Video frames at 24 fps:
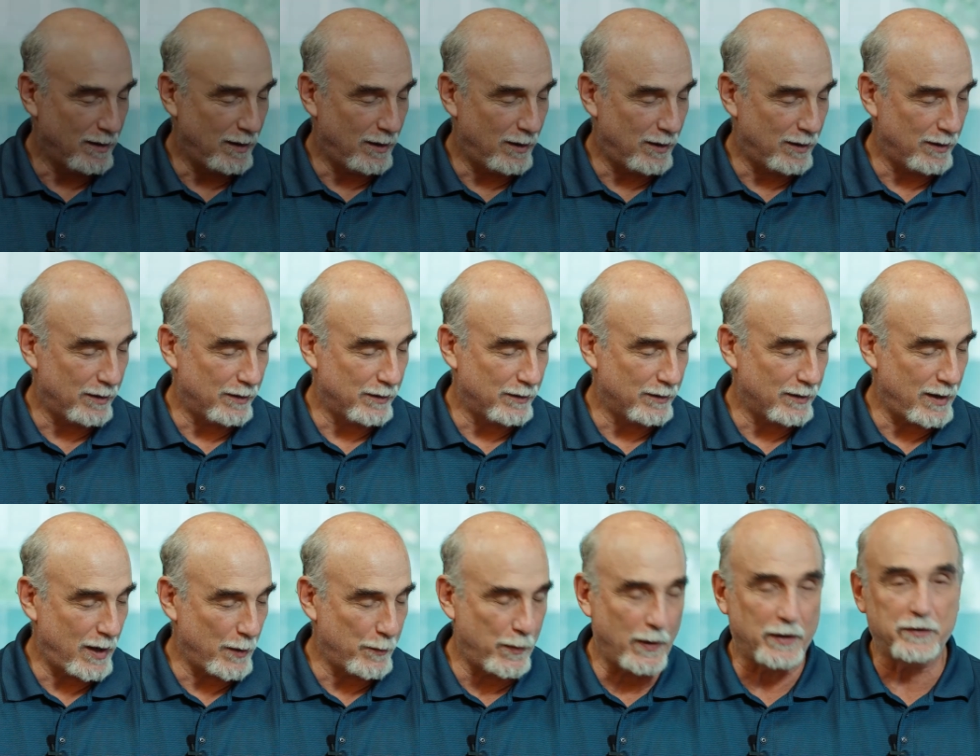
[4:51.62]

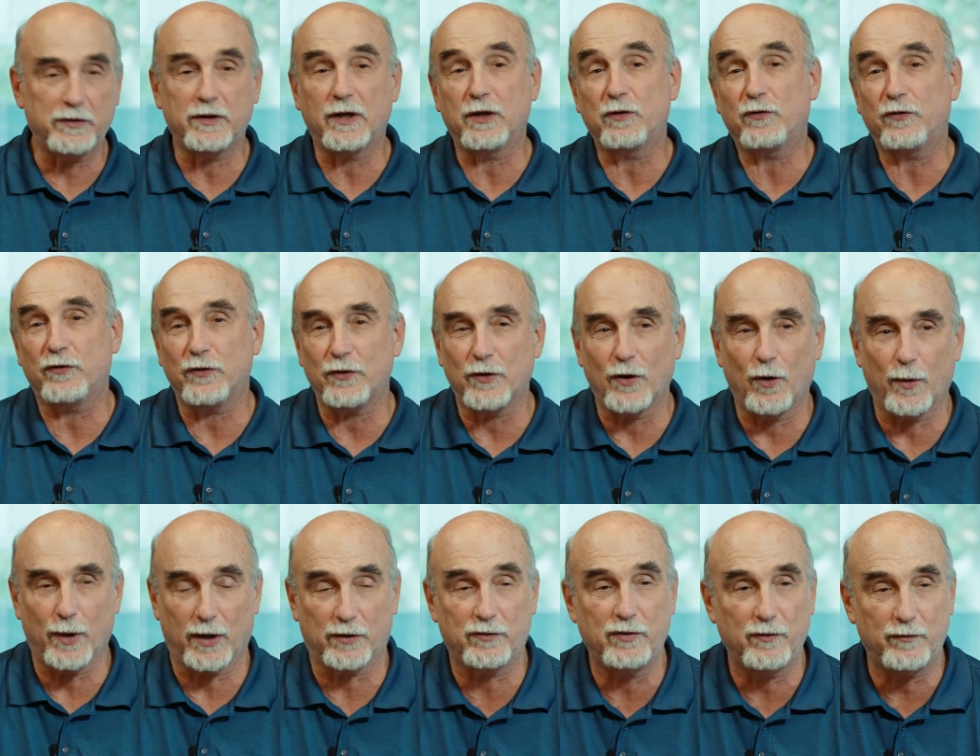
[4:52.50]
I find the
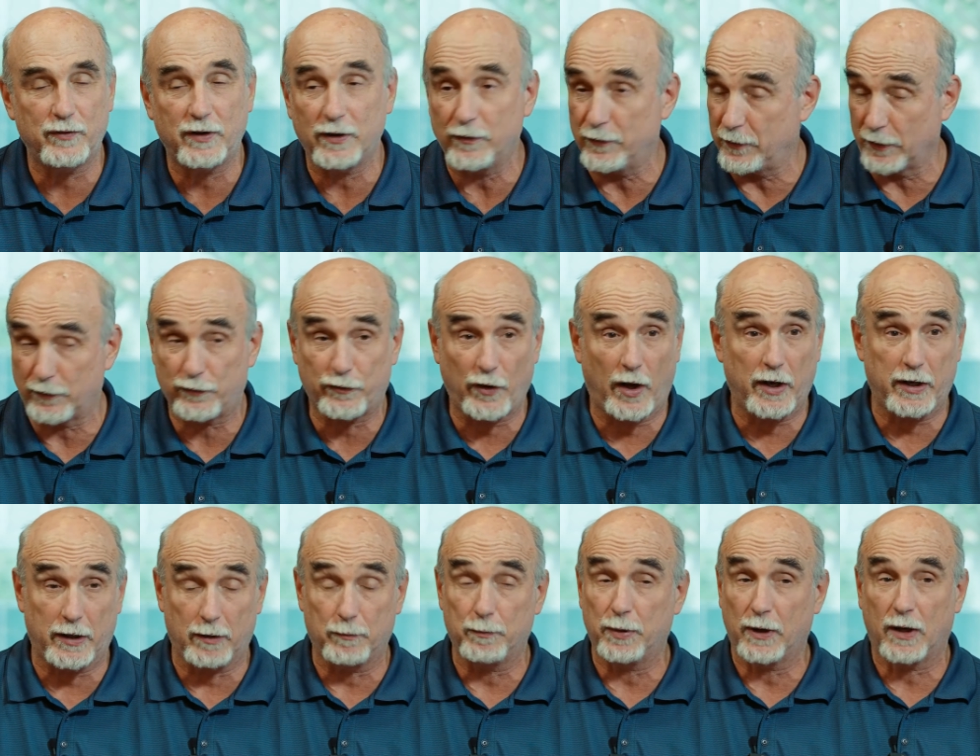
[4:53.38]
HCEO activities
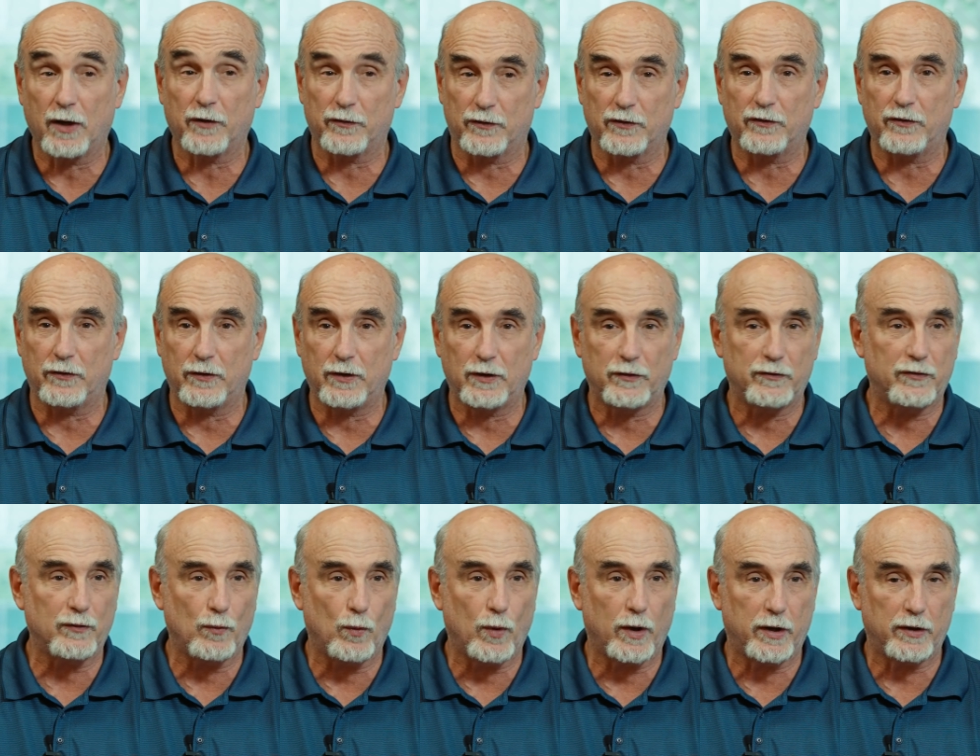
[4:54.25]
exciting because it's an
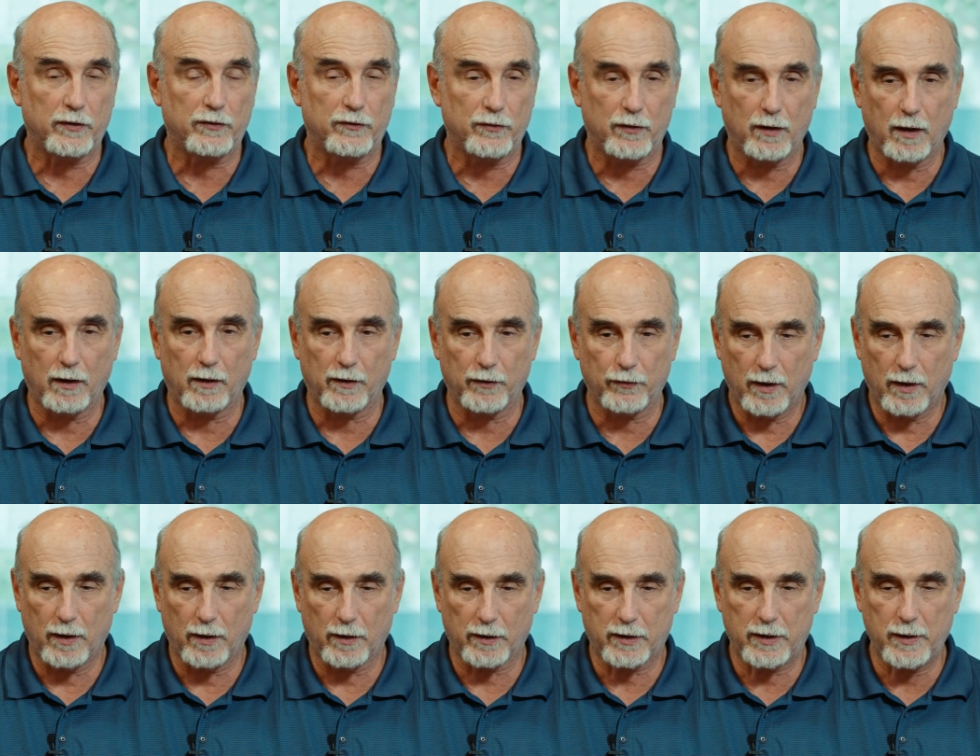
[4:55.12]
easy way to
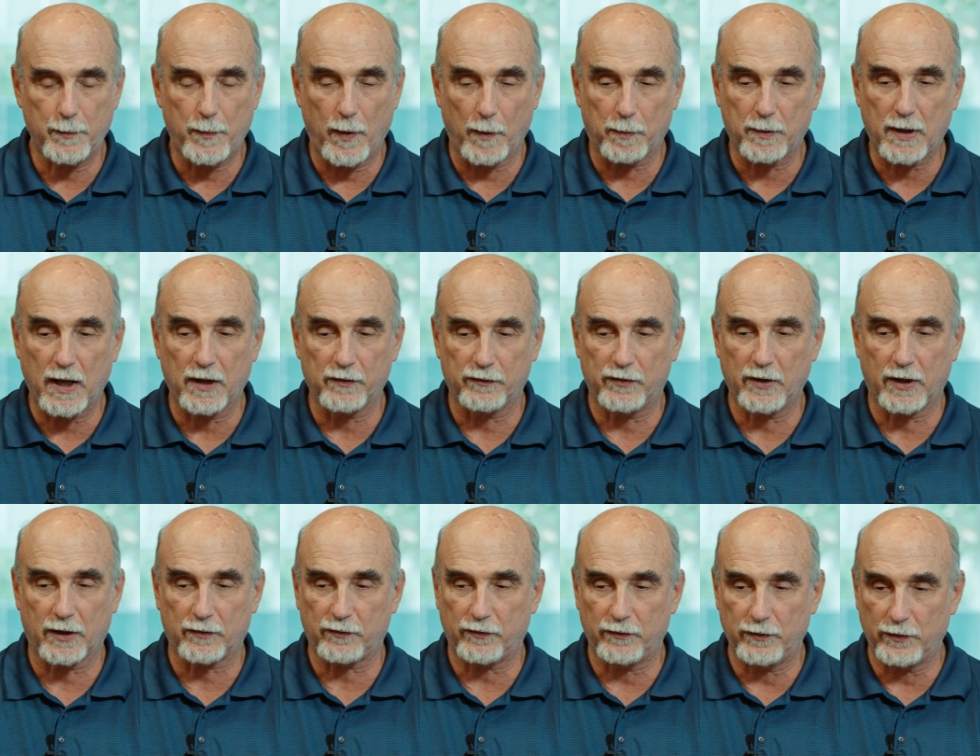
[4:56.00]
keep up
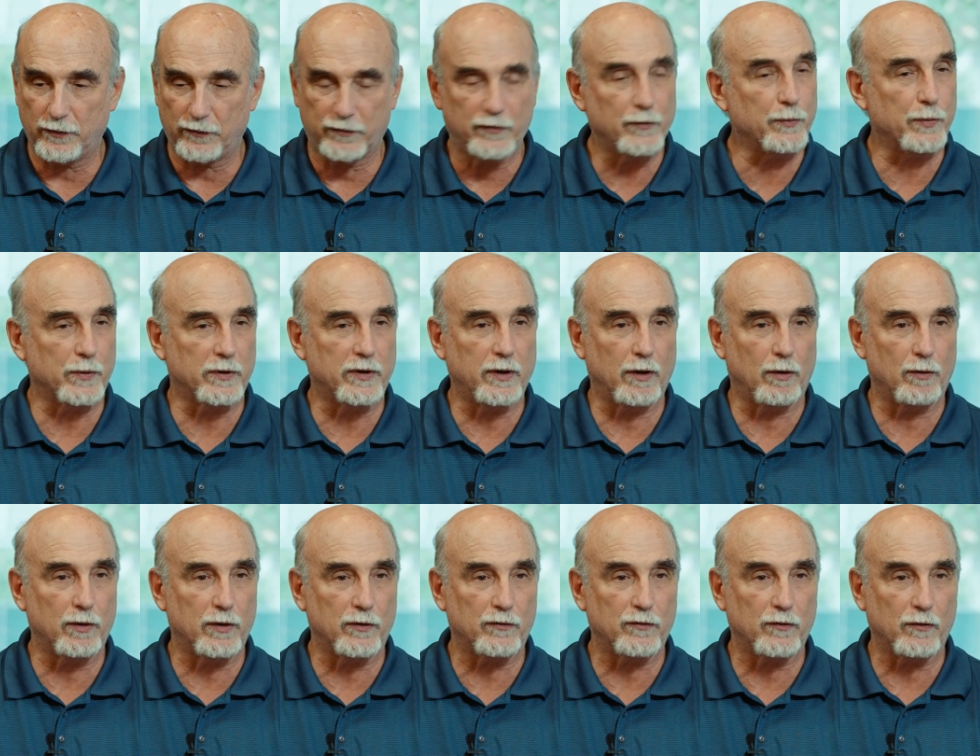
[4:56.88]
contacts in these different
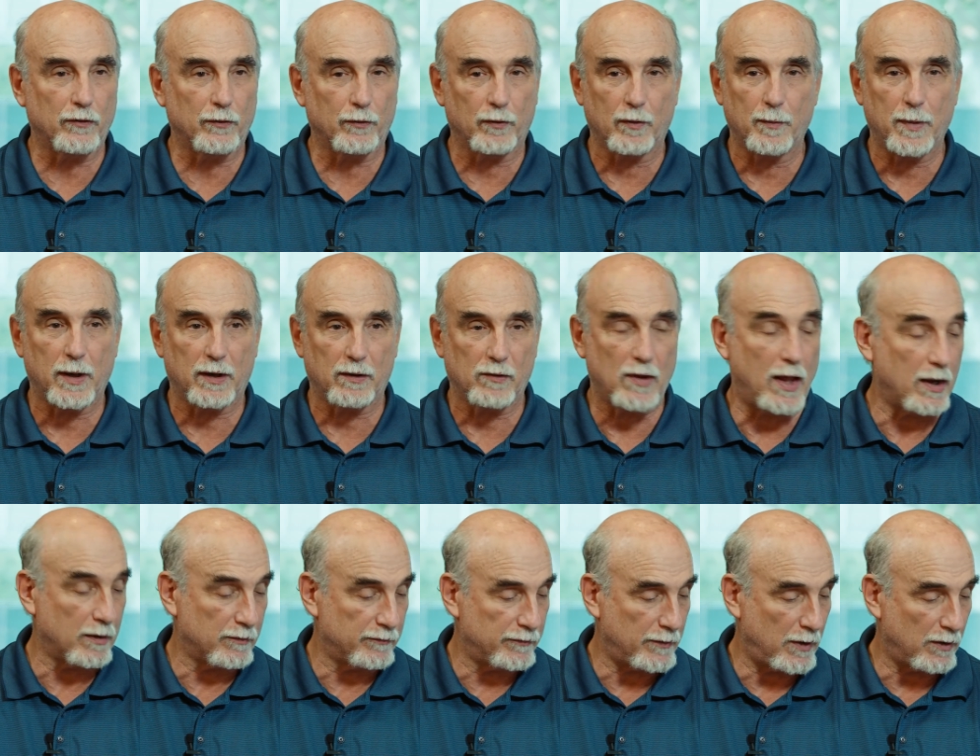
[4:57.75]
areas and learn about a
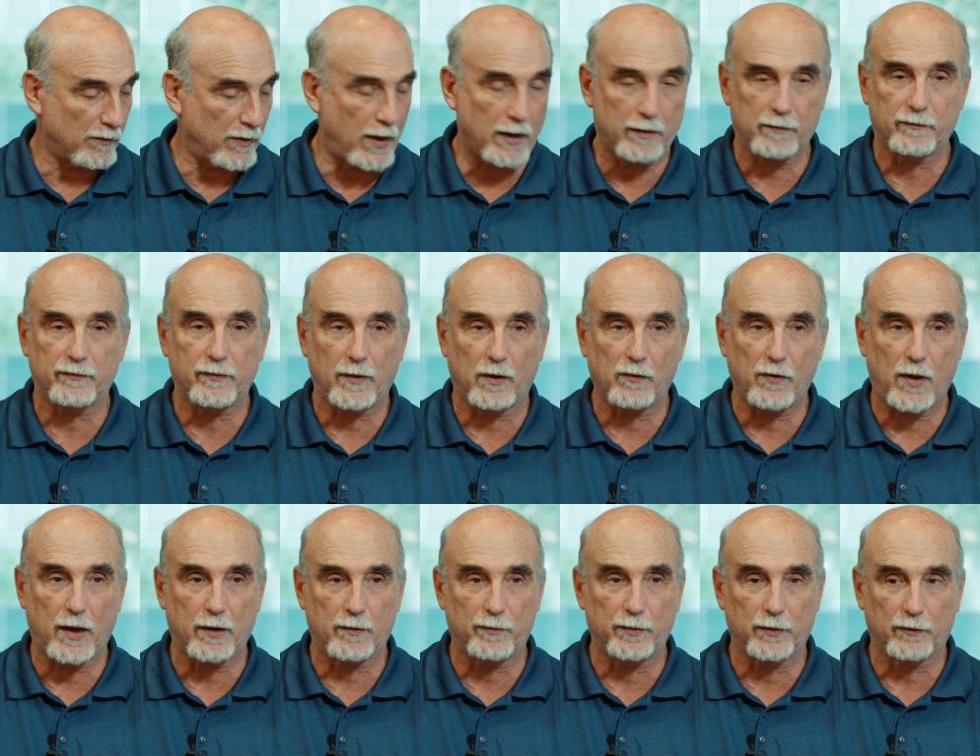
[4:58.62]

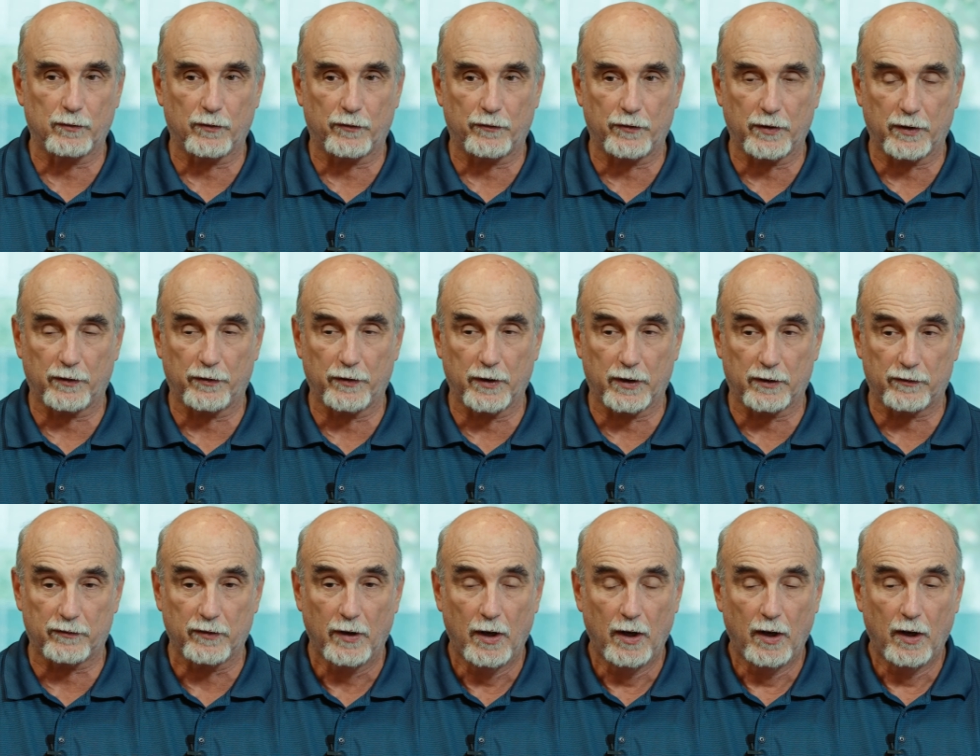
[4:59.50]
lot of interesting
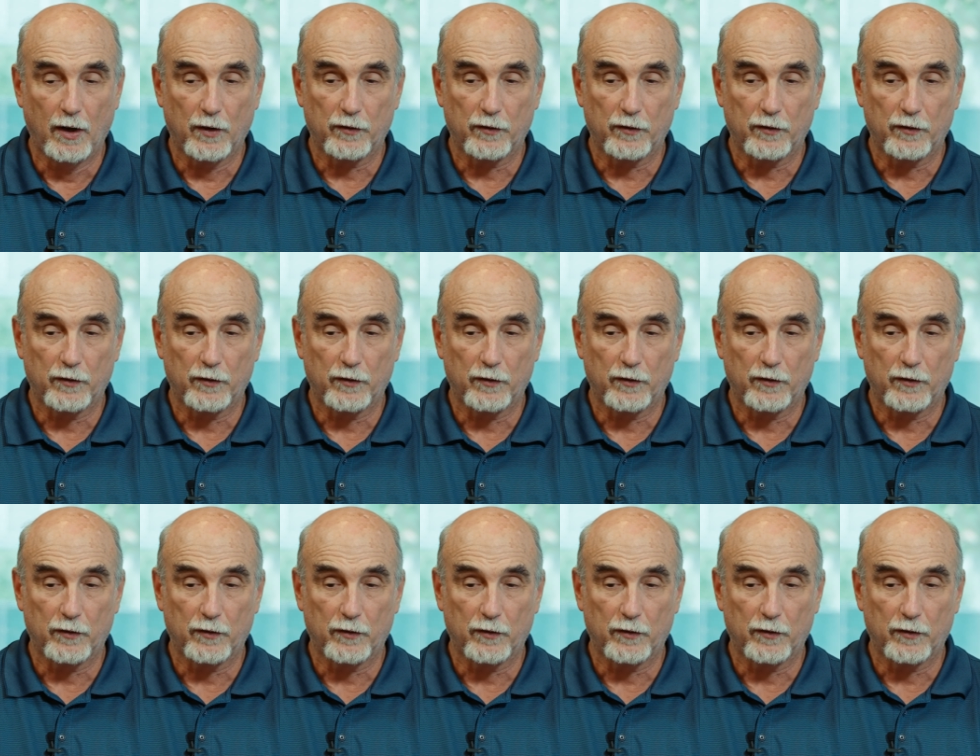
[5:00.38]
things.